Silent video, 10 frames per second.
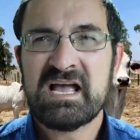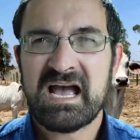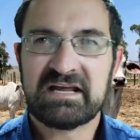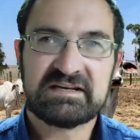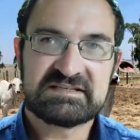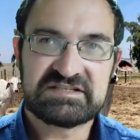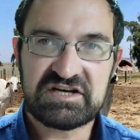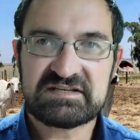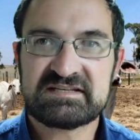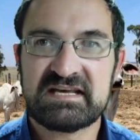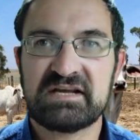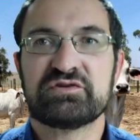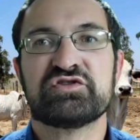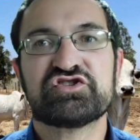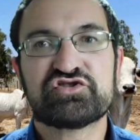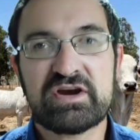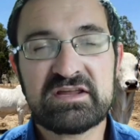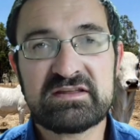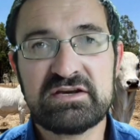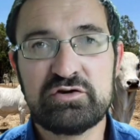And it's just there to
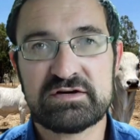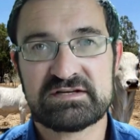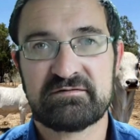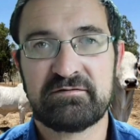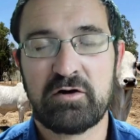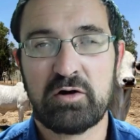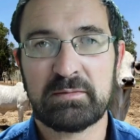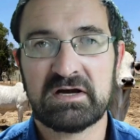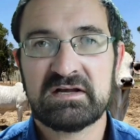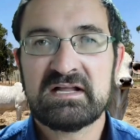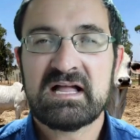strengthen you as a farmer,